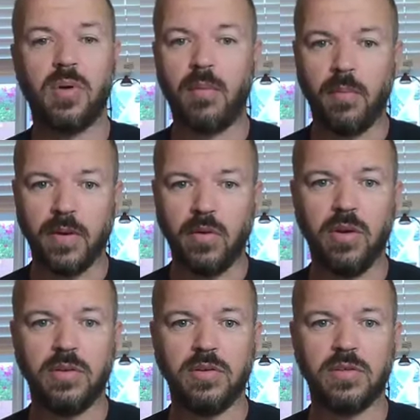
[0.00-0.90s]
probably
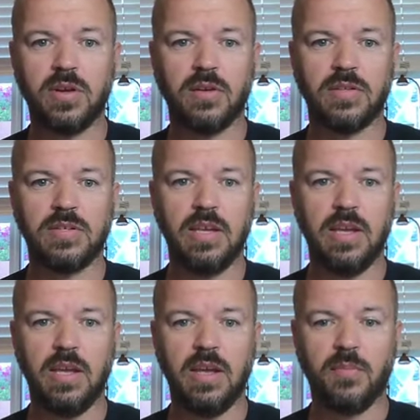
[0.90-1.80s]
going to start to
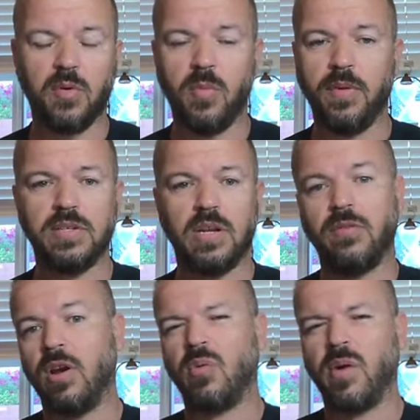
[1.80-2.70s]
see improvements in
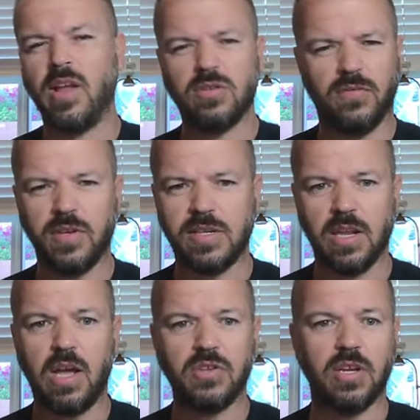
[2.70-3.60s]
a range of
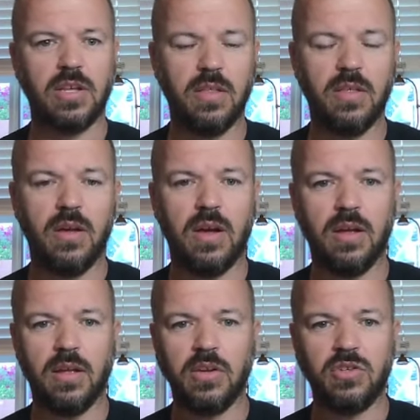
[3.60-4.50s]
physiologic
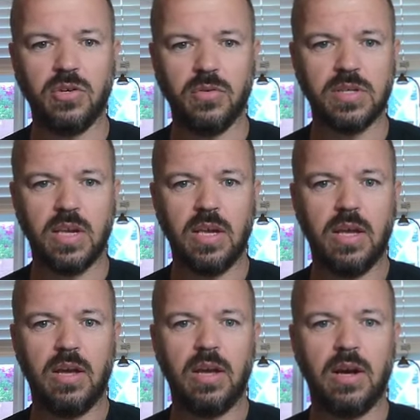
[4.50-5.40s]
issues.
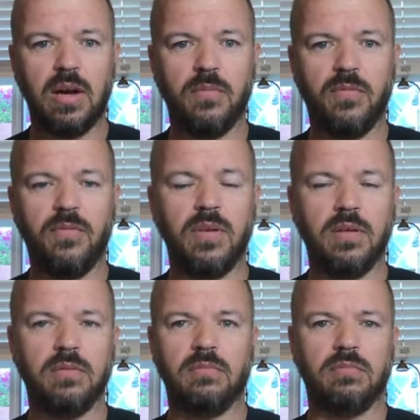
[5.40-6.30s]
Um,
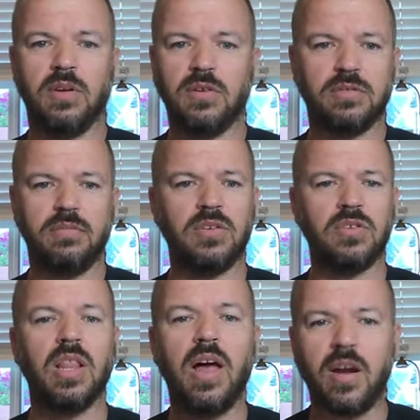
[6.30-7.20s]
there's
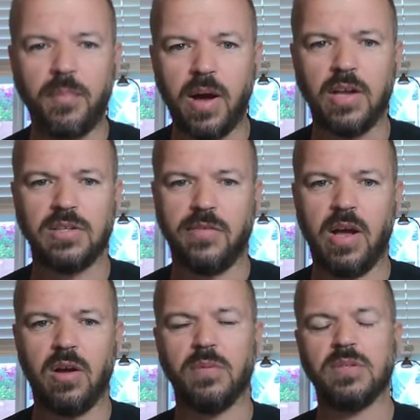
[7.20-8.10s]
a lot of positive
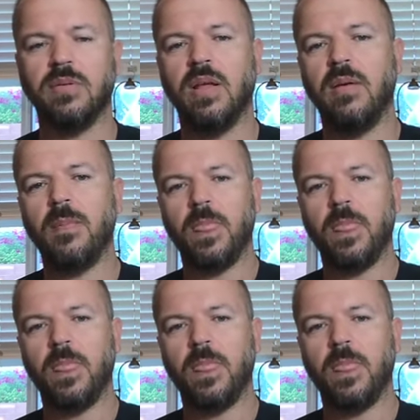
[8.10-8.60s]
outcomes. And